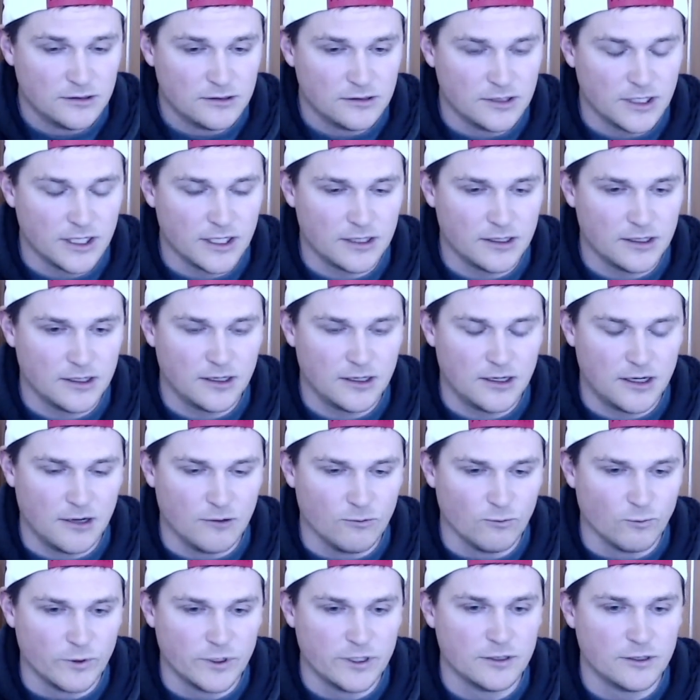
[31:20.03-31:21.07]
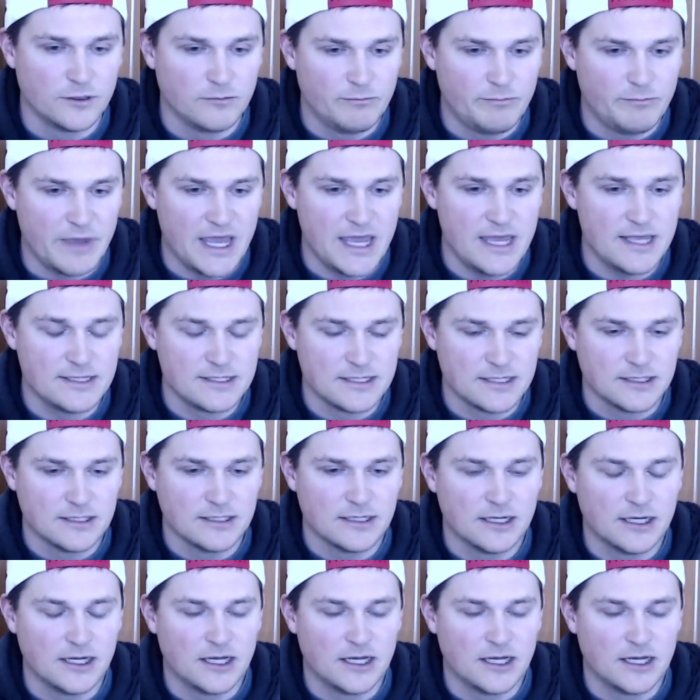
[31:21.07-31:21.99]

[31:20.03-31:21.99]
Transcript: like a real bait,